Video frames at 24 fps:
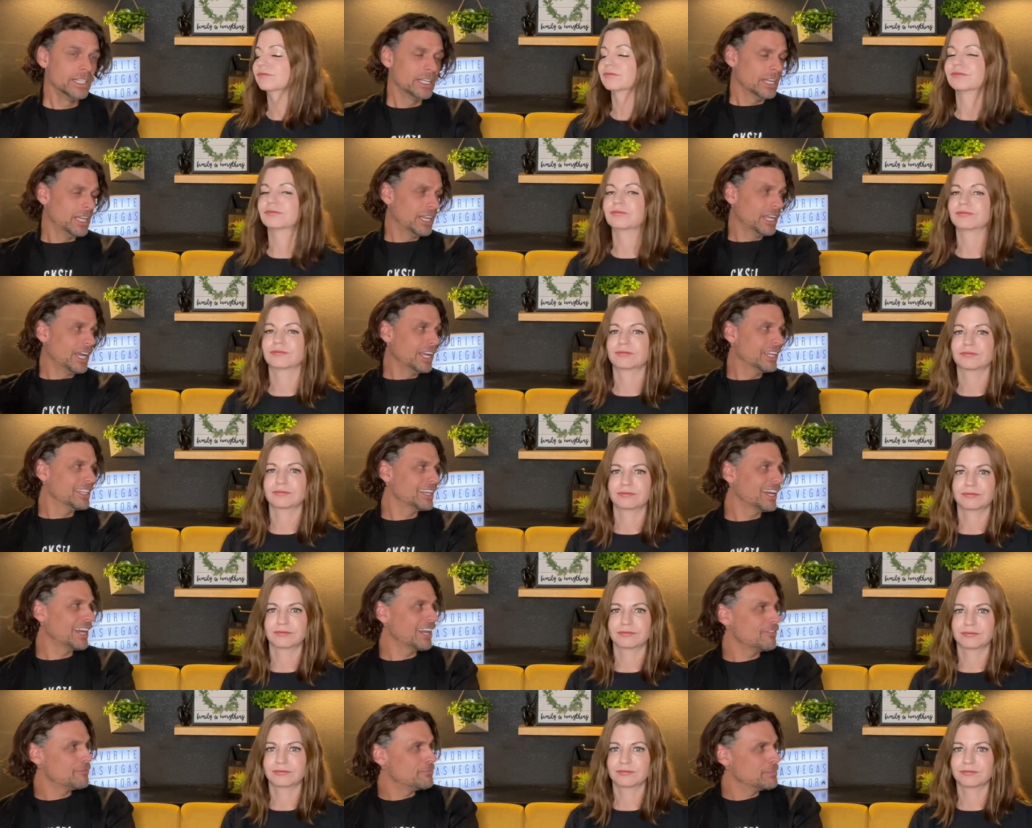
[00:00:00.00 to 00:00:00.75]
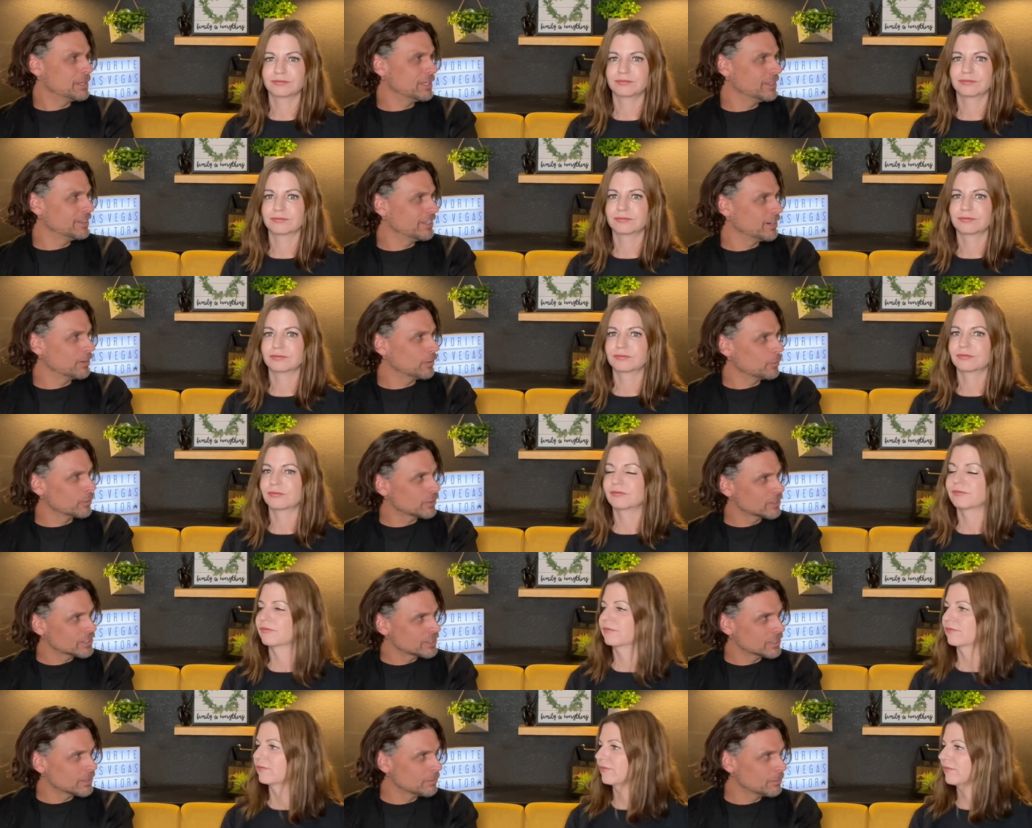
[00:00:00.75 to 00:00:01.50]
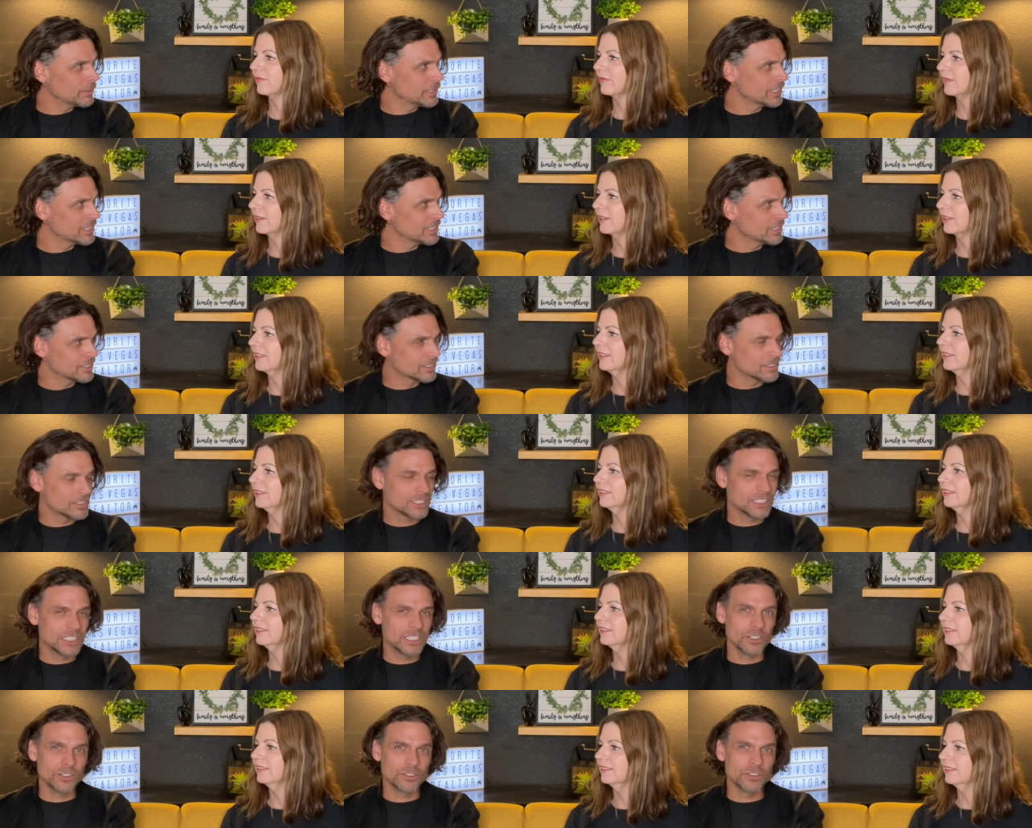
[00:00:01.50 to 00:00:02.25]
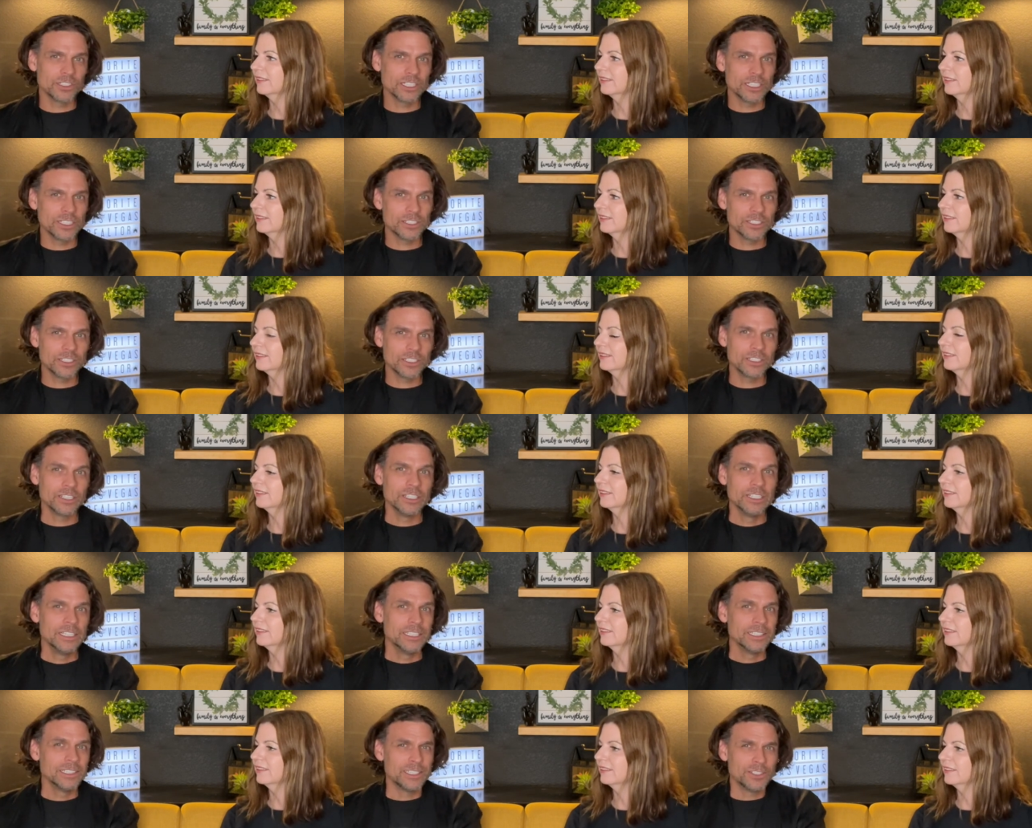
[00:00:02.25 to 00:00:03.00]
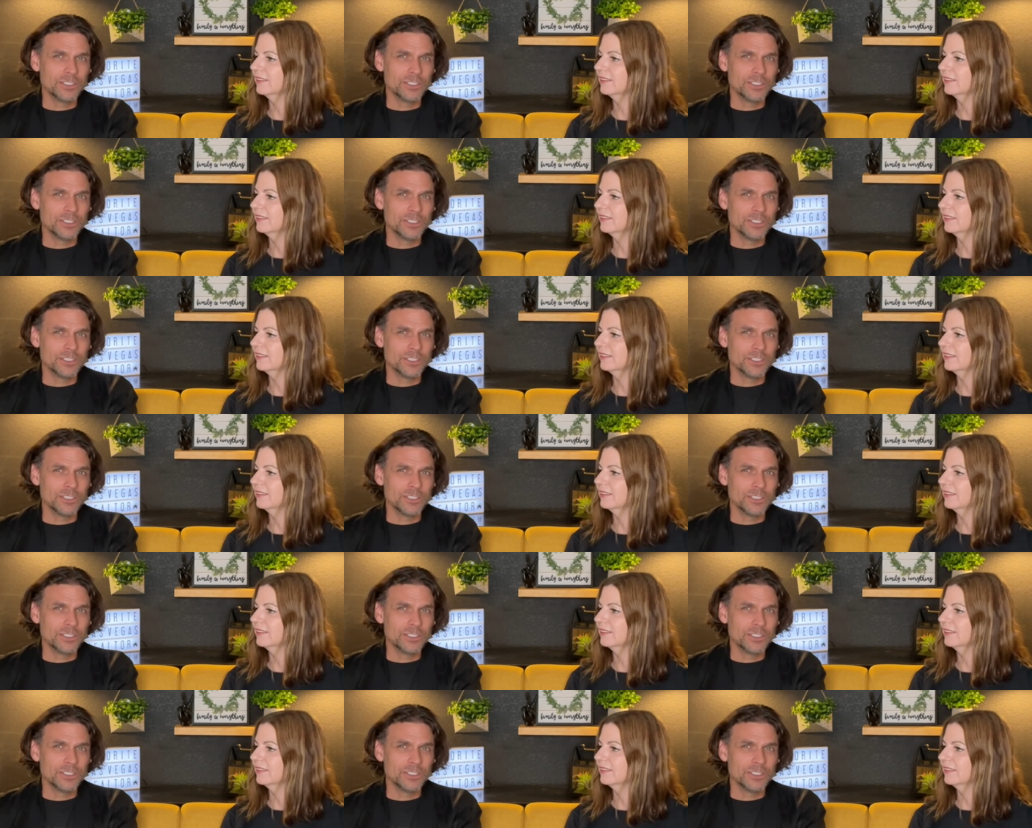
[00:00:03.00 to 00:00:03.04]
Speaker 1: And I've been there where somebody's, you know, they're